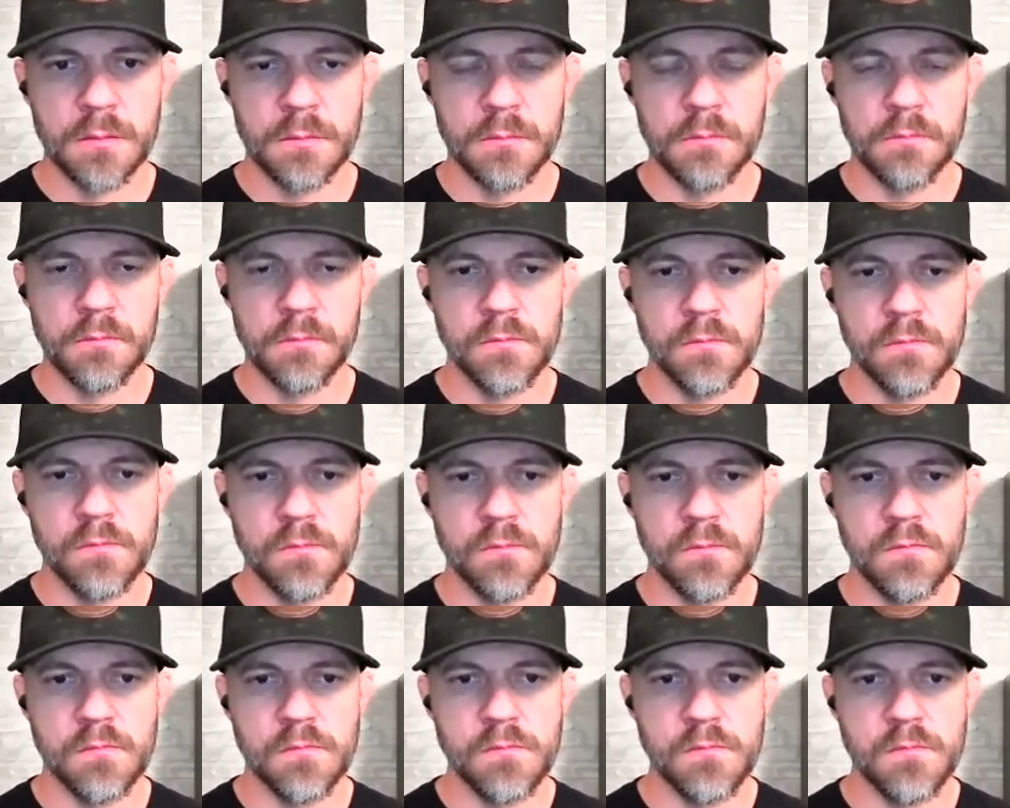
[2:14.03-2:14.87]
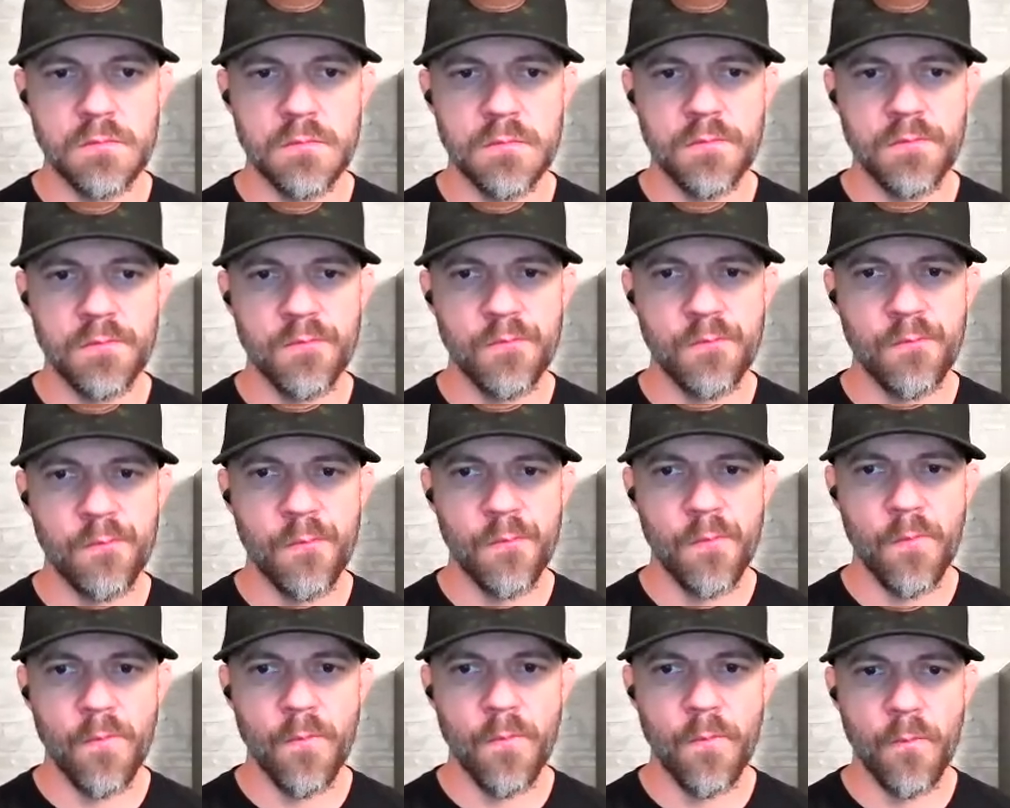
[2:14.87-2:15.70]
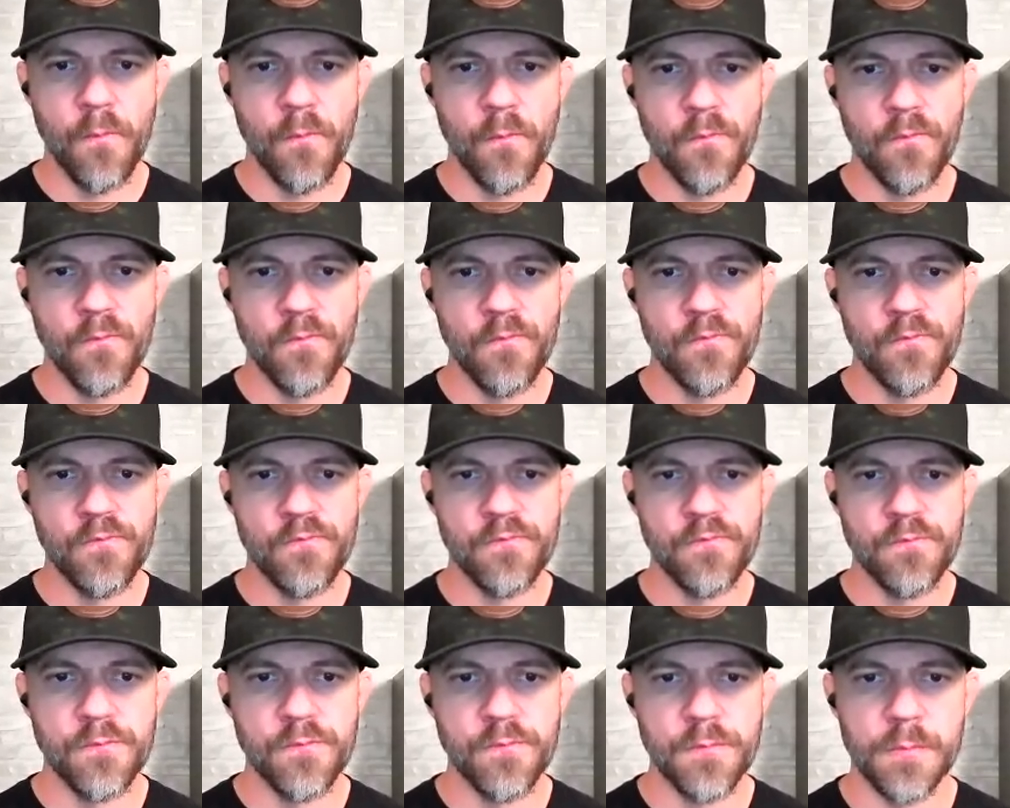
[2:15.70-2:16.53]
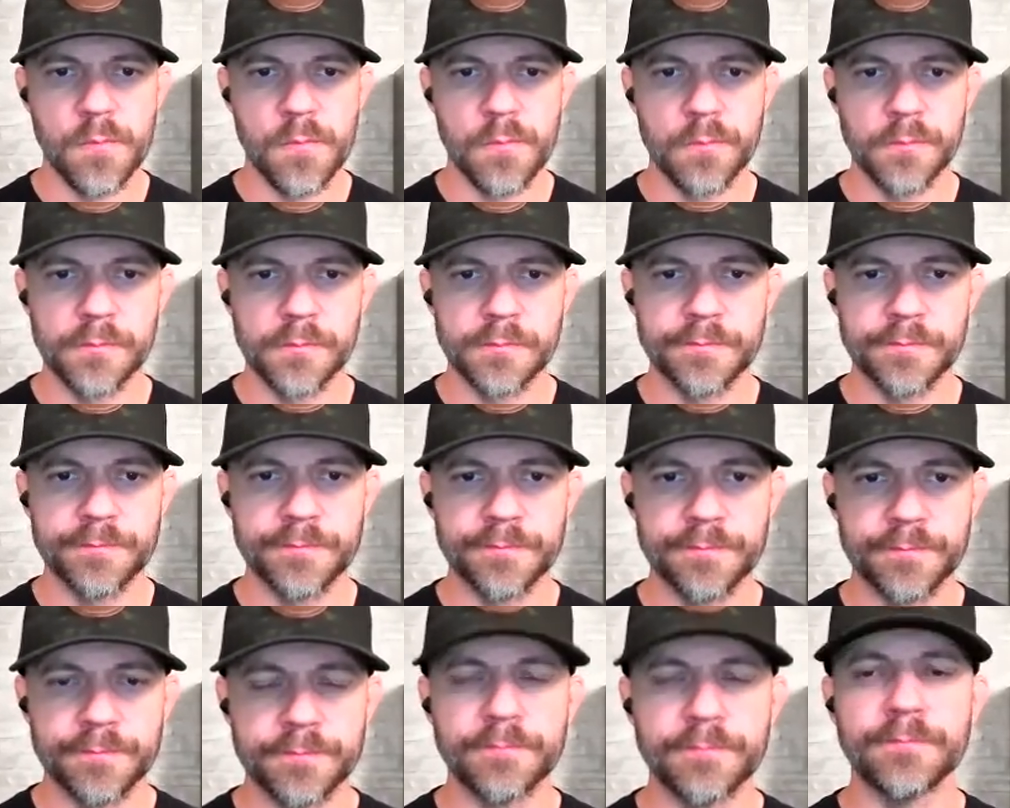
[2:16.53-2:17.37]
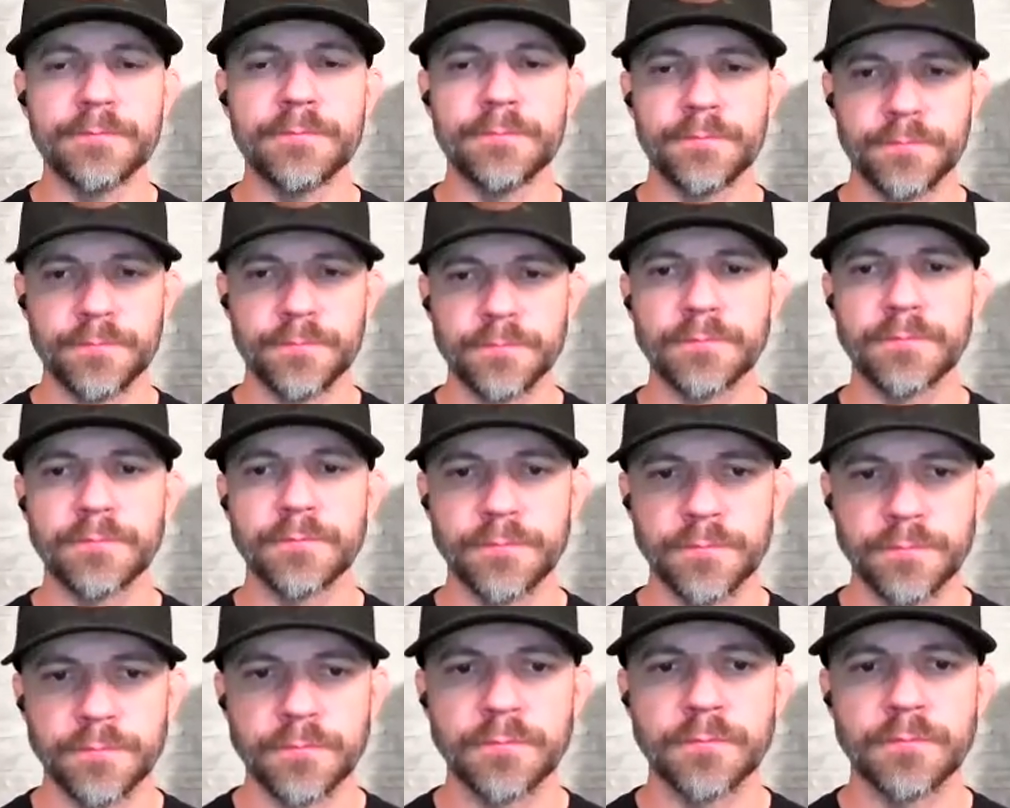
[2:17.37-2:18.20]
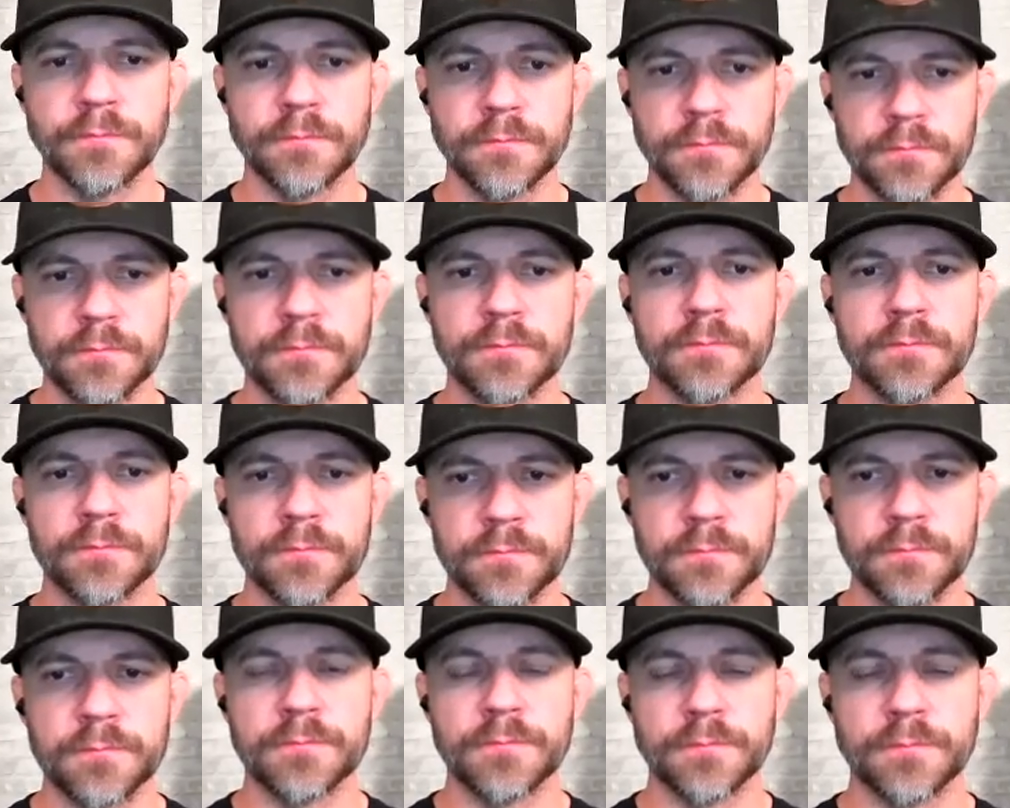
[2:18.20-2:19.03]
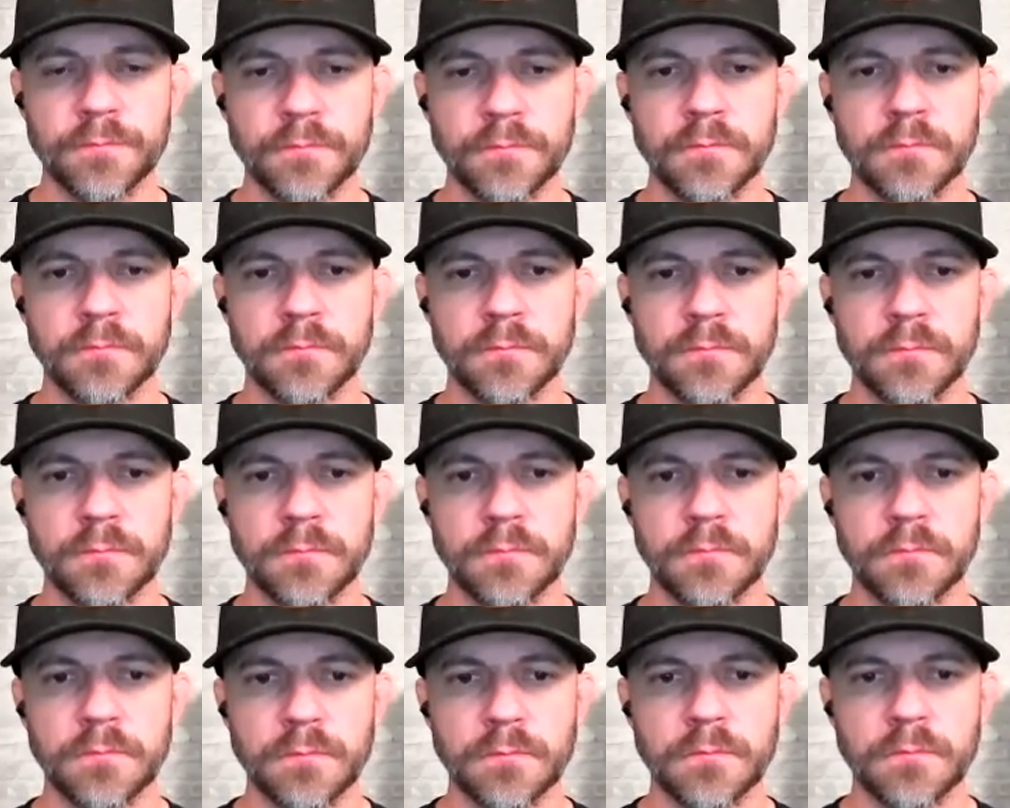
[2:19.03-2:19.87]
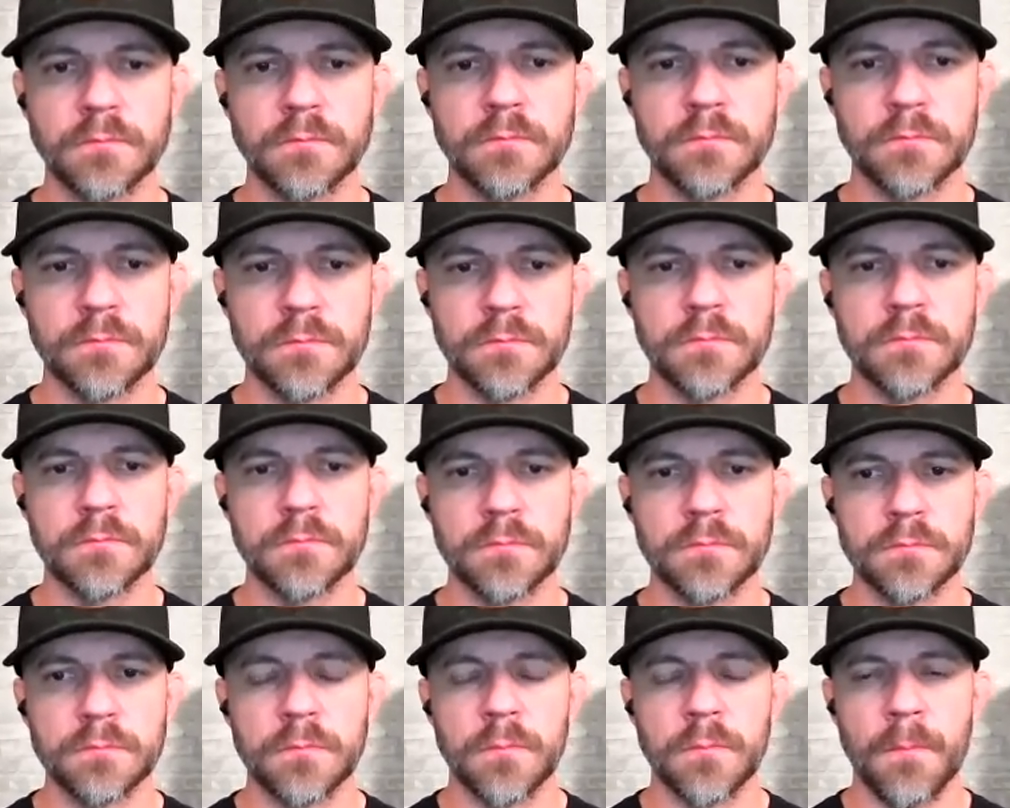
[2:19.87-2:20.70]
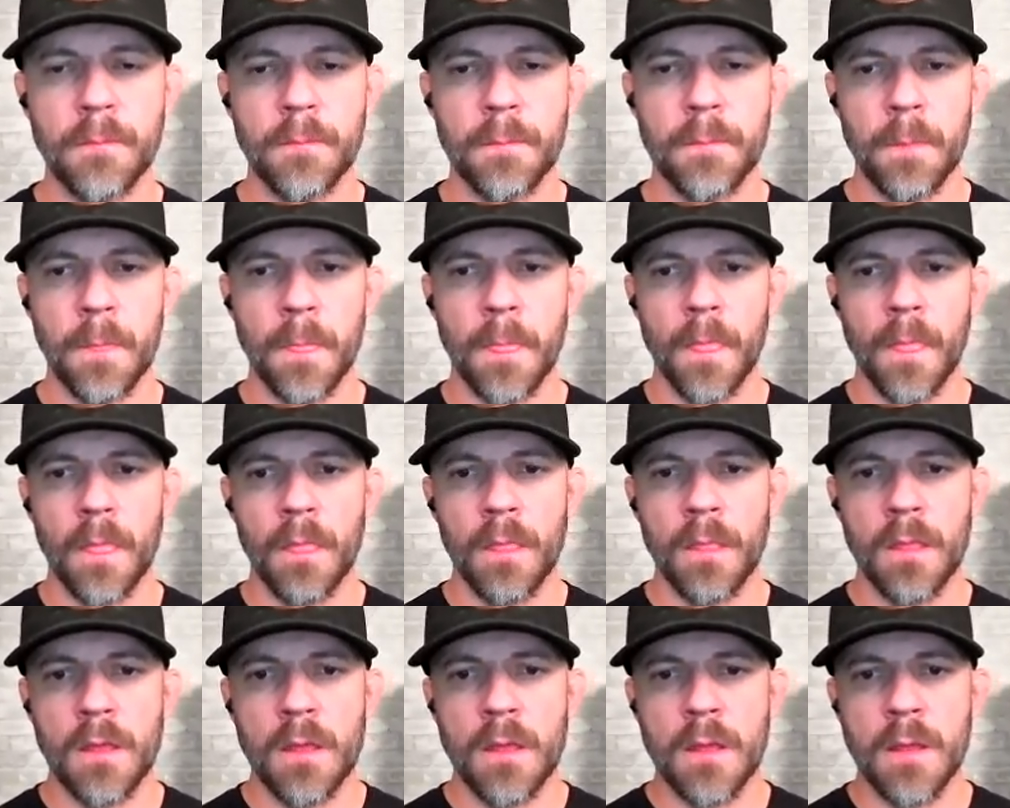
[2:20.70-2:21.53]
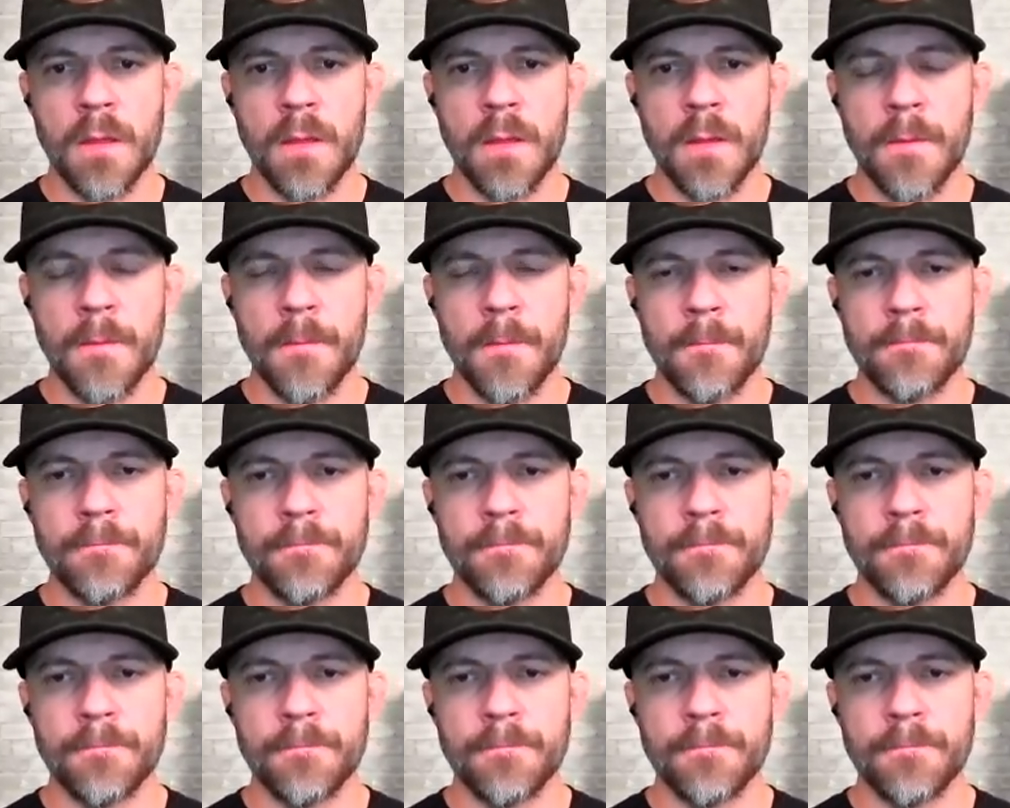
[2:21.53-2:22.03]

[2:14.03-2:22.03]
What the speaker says: The person shown says nothing.